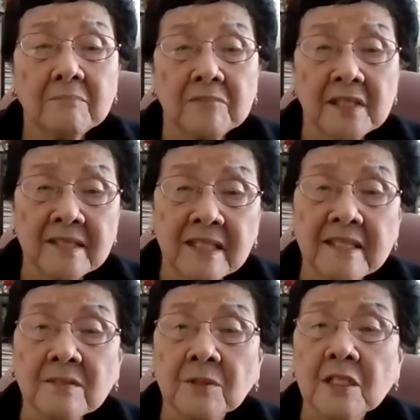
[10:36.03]

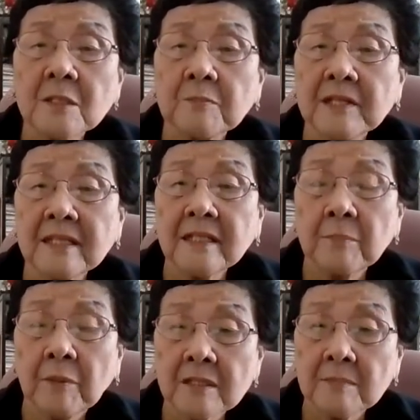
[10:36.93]
disease, which is present in
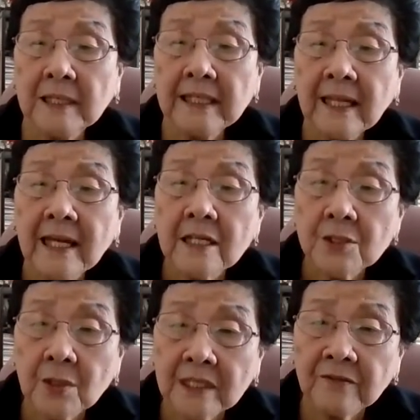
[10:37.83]
approximately
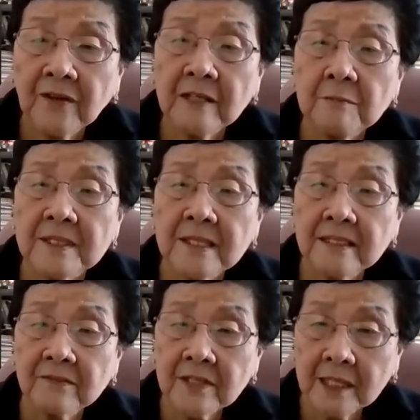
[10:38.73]
25%
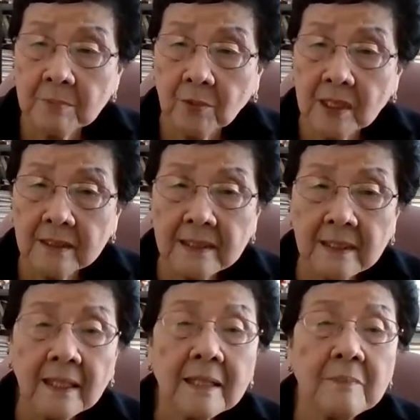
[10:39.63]
of type 1
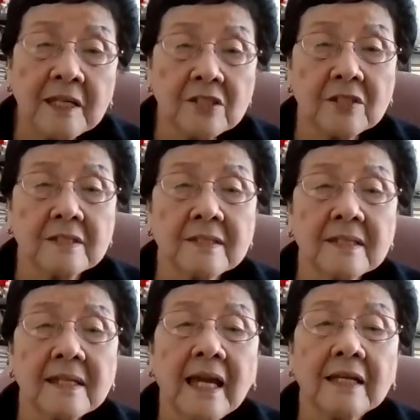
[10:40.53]
patients
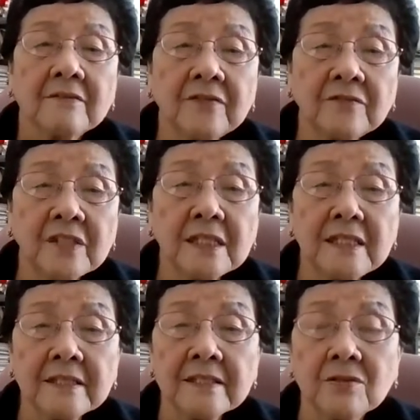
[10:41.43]
and 15
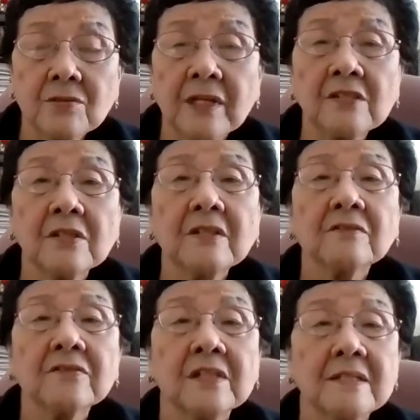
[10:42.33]
years duration
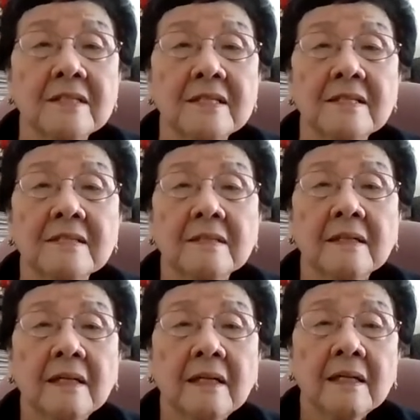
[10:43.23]
of the disease.
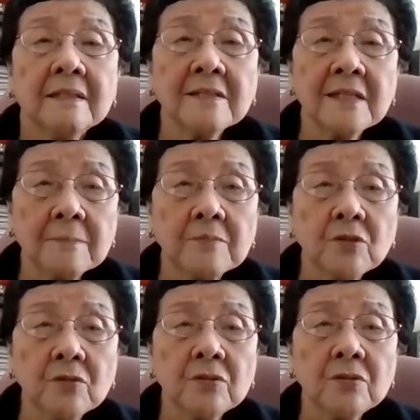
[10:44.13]
The type
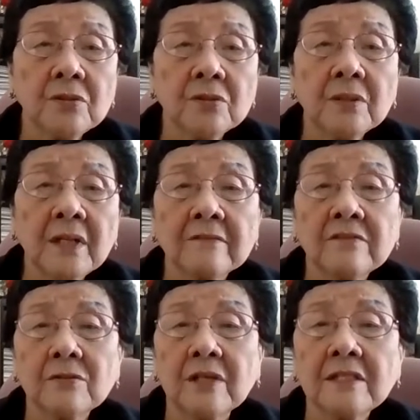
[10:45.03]
2, you have
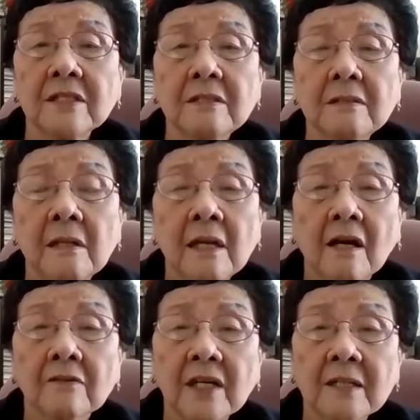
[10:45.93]
duration
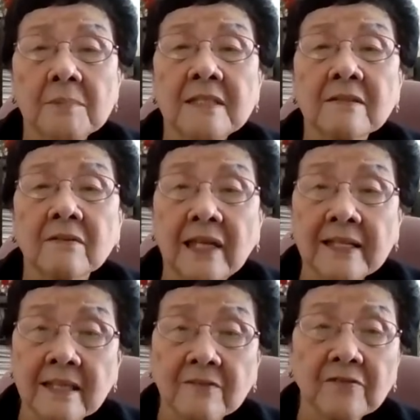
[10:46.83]
of diabetes of
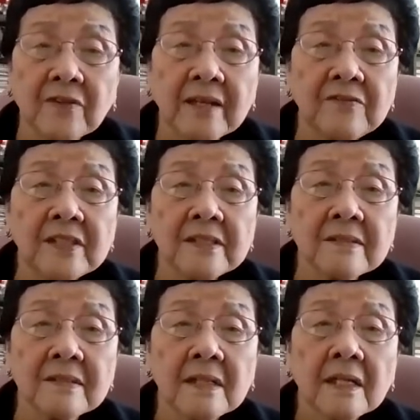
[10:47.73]
less than 5
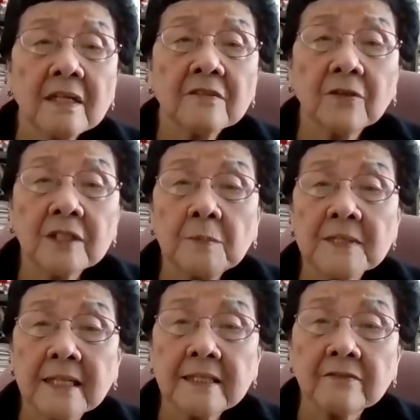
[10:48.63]
years.
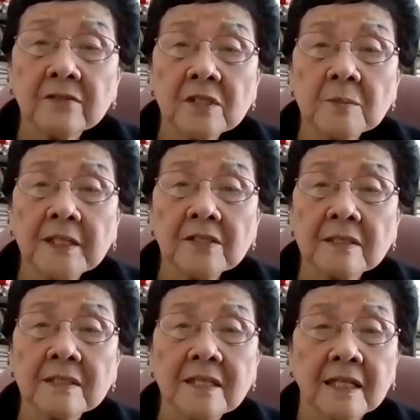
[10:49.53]
40% of those
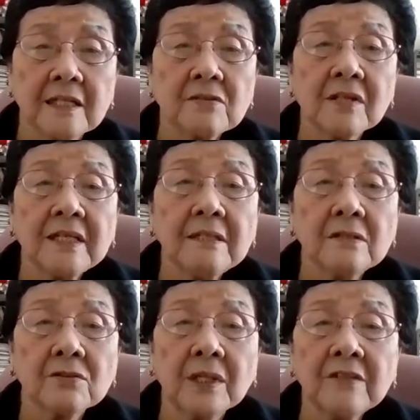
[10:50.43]
patients take insulin,
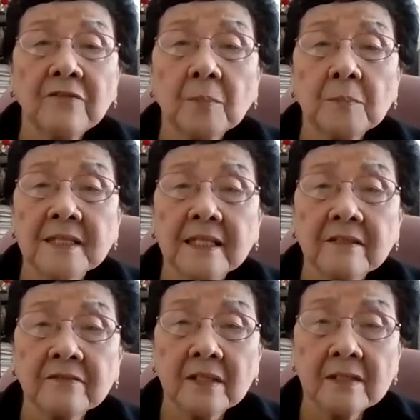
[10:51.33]
24%
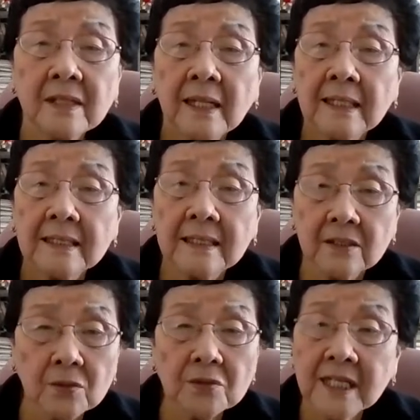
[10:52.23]
of them
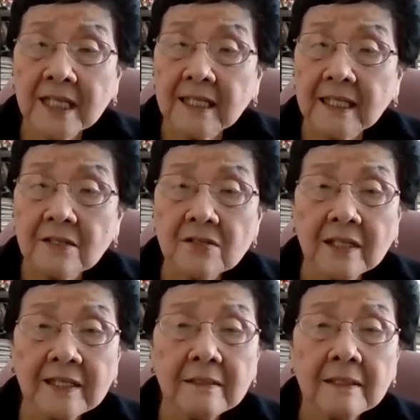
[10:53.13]
don't take
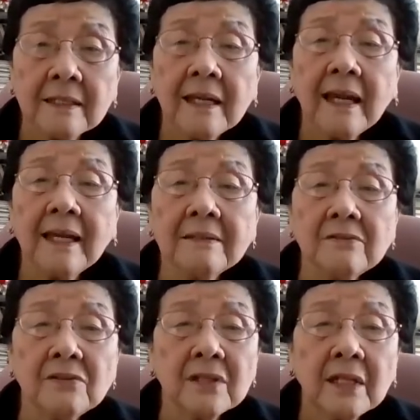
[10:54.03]
insulin,
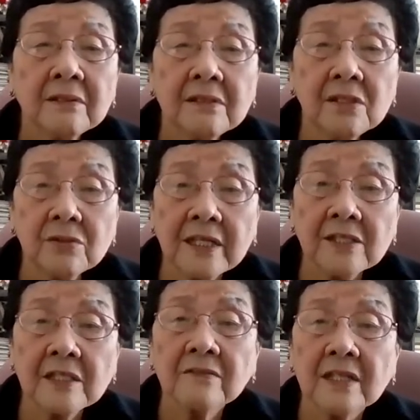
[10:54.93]
and
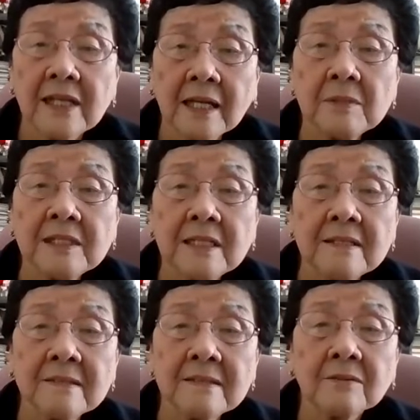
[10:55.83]
duration of the
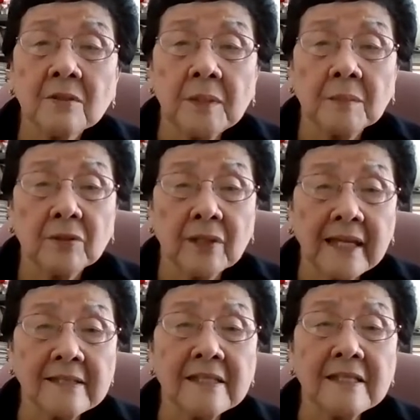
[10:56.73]
diabetes will be about
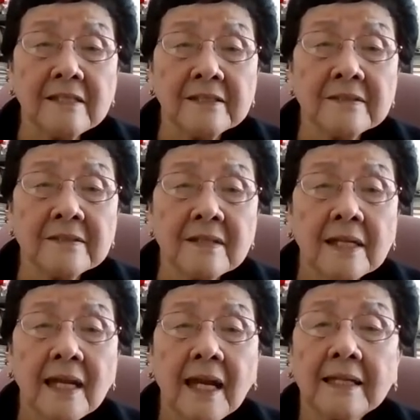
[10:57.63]
19 years,
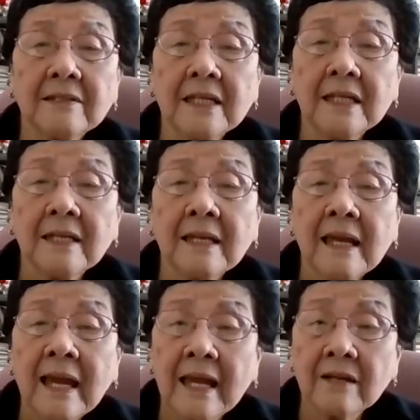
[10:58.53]
and they
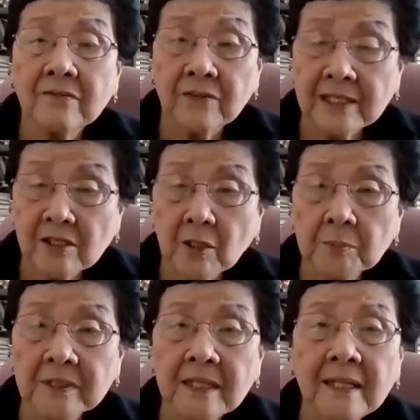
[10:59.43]
have
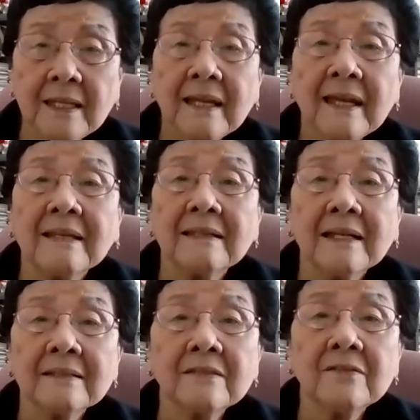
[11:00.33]
retinopathy and
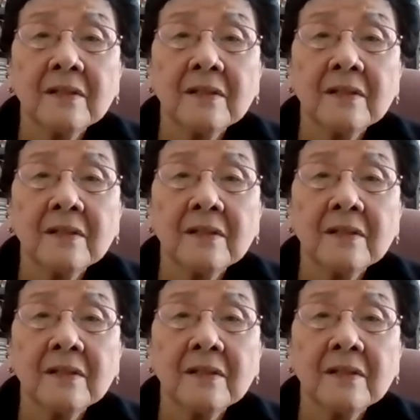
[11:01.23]
other